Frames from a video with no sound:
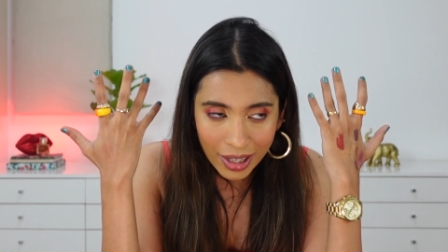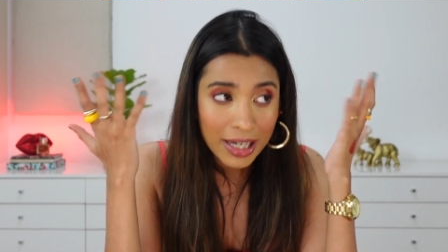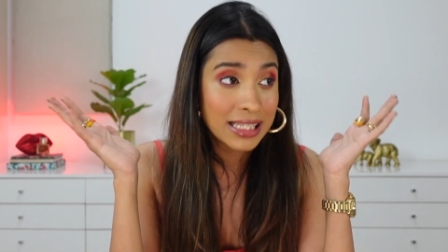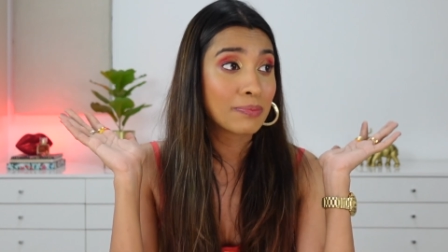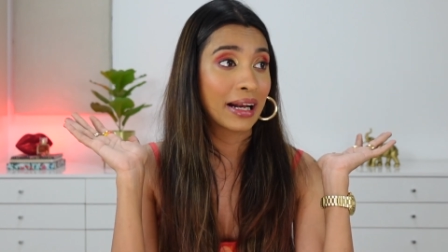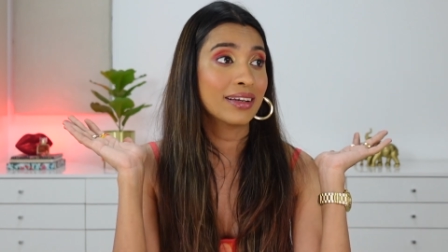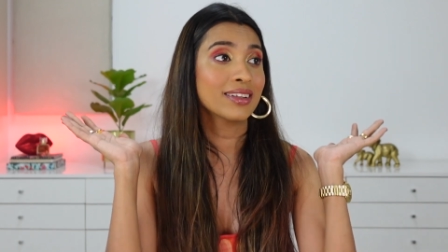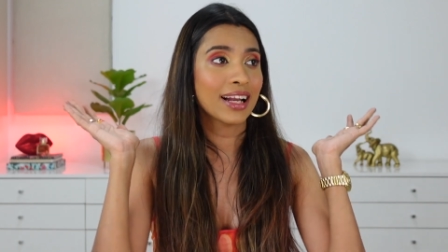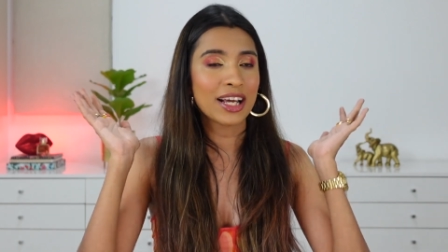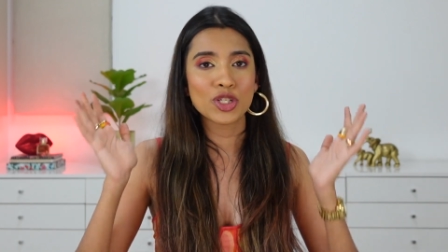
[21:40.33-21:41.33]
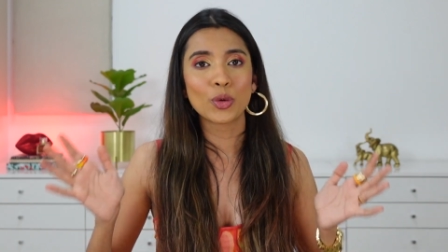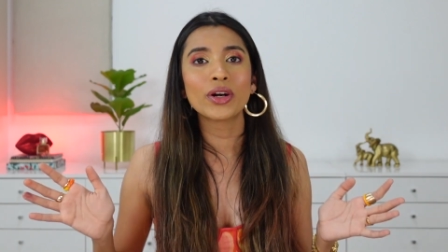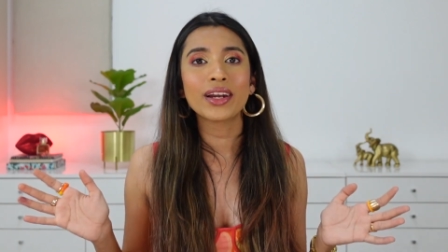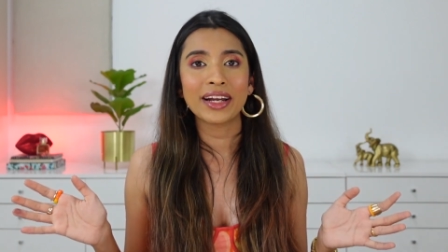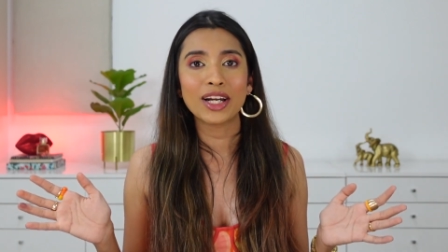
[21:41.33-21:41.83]
it's better that I show
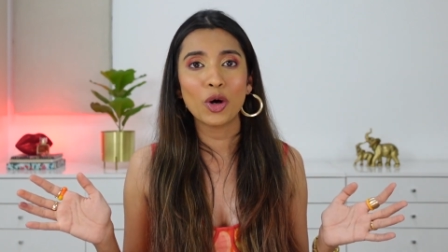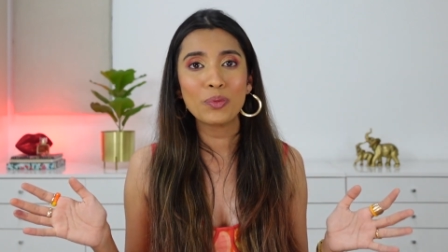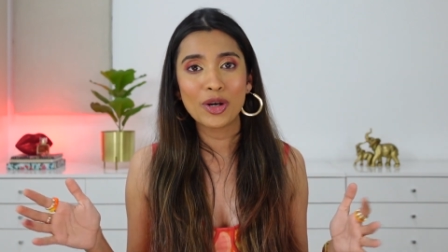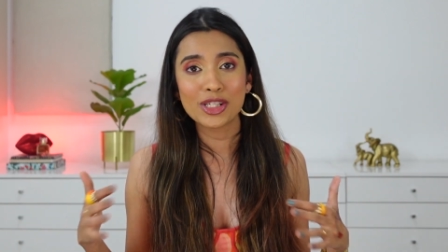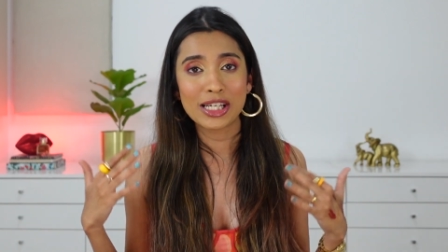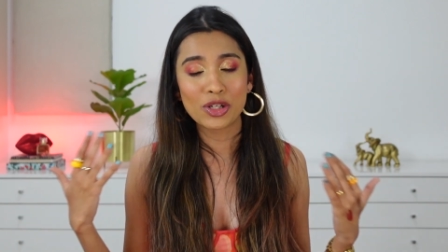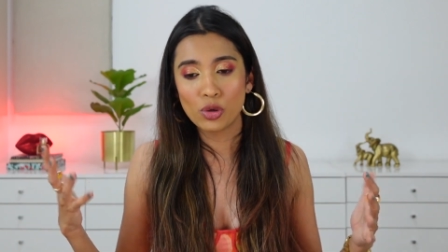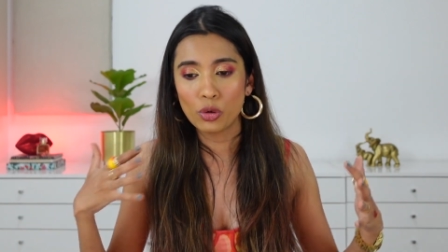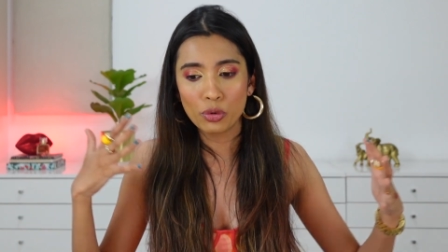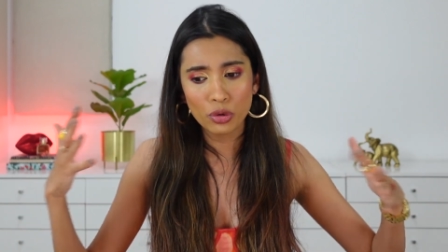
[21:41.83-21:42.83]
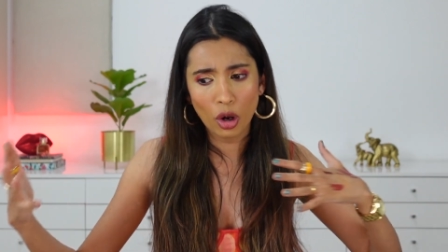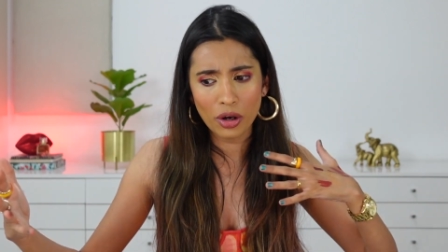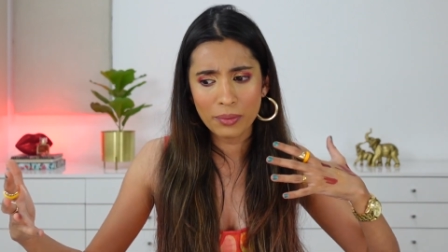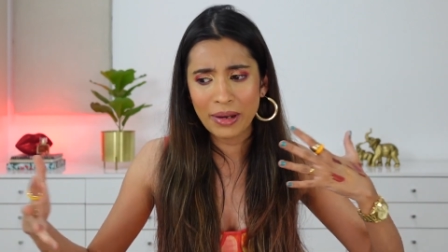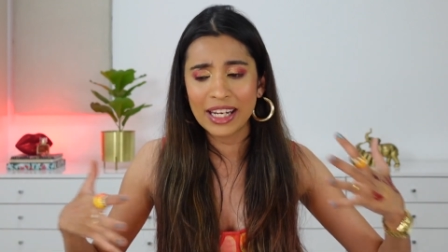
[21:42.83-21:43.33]
it right now because there are
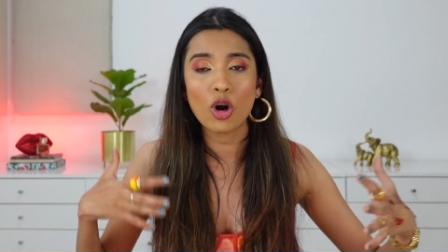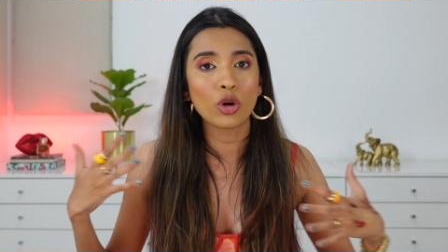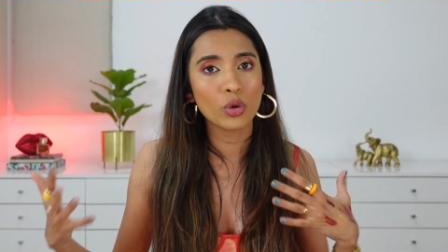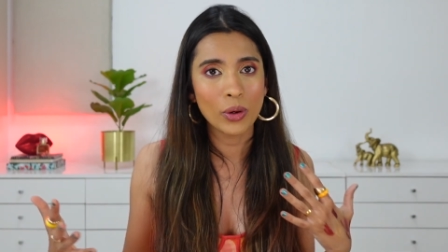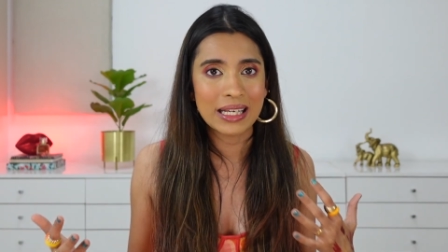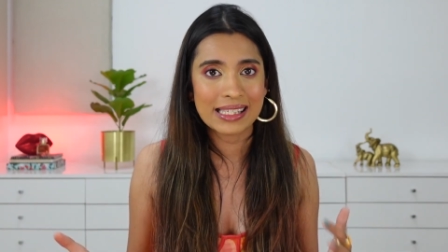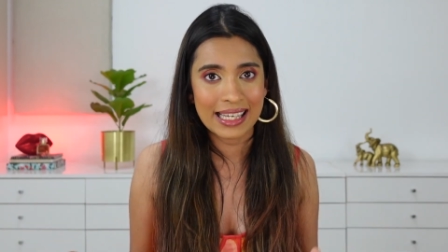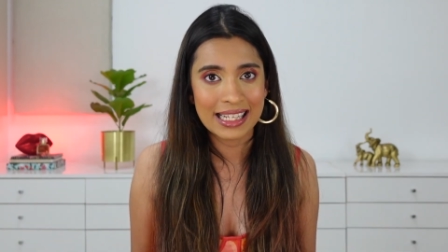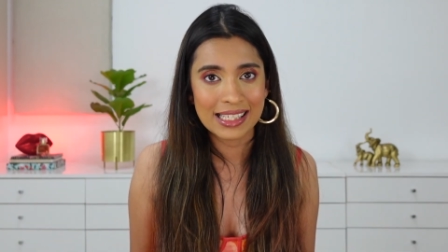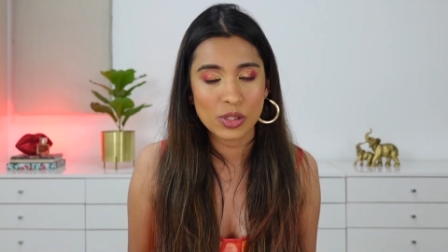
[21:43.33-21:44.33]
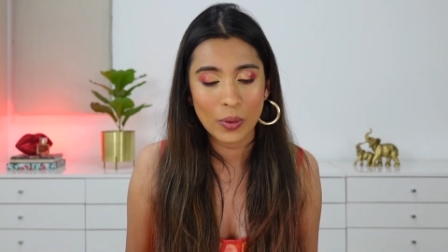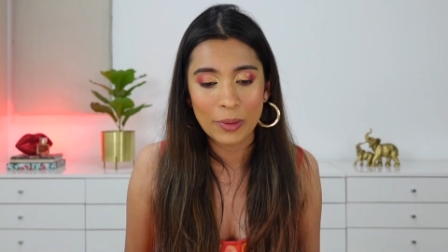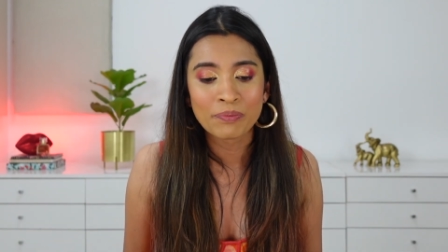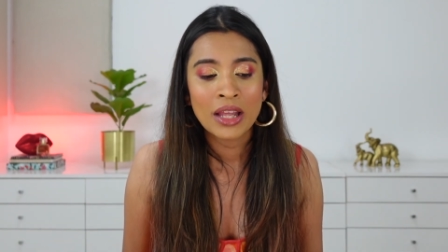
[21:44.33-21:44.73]
not many ongoing sales as well.